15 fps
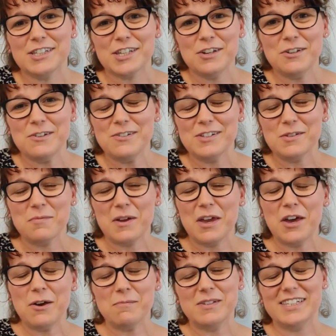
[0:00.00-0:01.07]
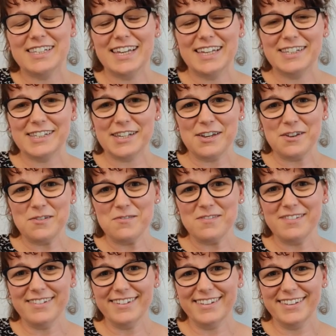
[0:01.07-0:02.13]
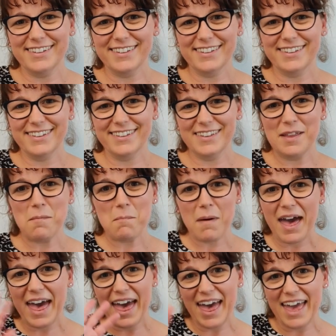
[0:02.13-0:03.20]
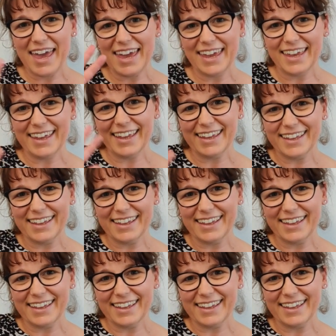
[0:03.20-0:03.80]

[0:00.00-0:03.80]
schools and we hope to see you soon. Bye.